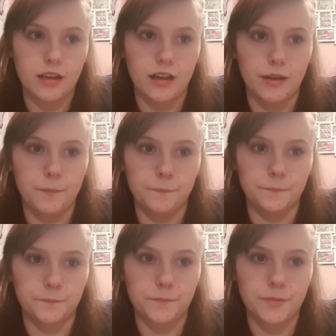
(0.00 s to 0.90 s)

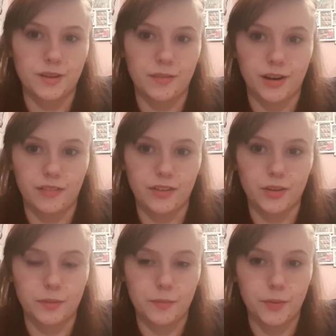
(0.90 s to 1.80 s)
when I
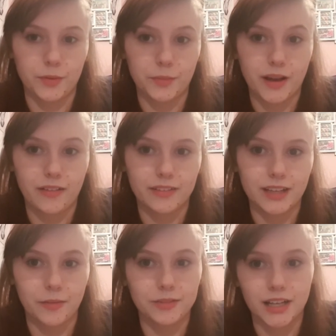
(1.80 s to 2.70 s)
first met Paul's parents,
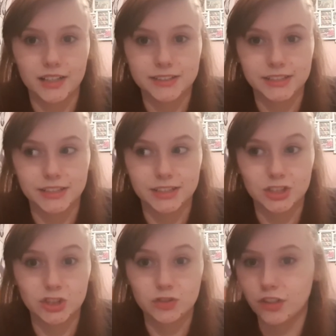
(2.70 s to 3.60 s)
I was actually
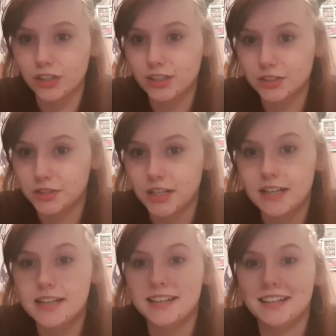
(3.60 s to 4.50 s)
drunk,
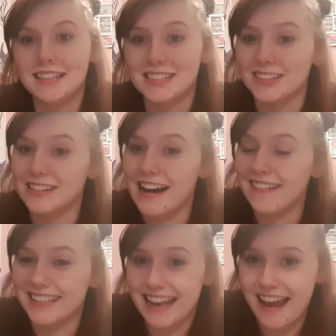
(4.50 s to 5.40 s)
so
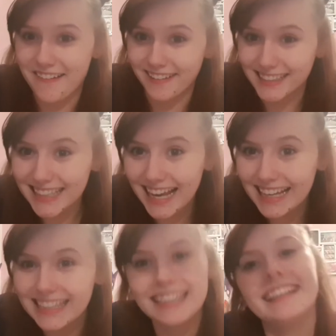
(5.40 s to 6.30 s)
I didn't have
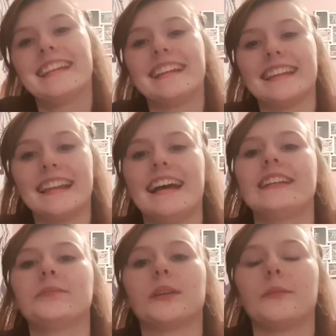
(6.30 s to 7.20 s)
anxiety and things like
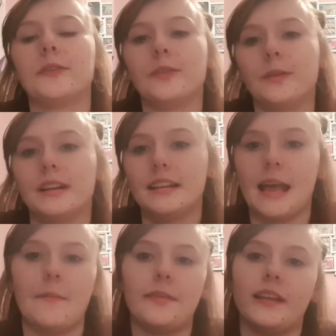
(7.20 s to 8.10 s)
that. But I'm going to go into
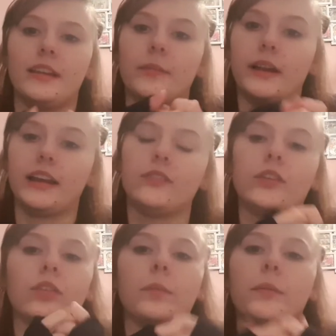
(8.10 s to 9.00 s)
depth in my next
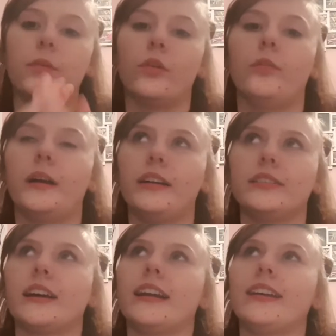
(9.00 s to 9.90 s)
video a bit more on my
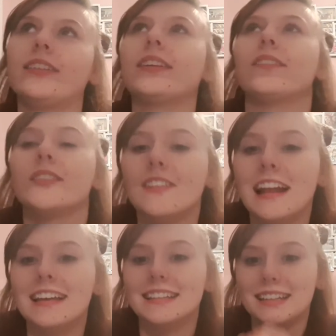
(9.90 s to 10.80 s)
anxiety, because I'm just
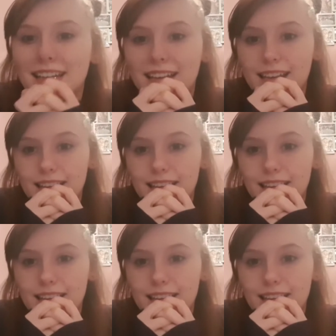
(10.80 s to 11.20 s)
realising